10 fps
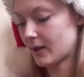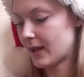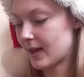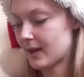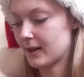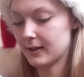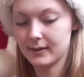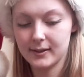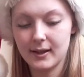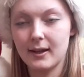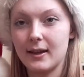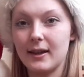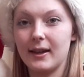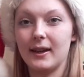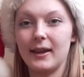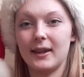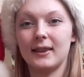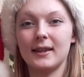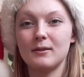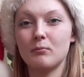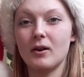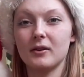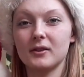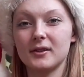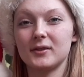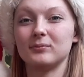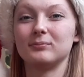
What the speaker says: is in this box.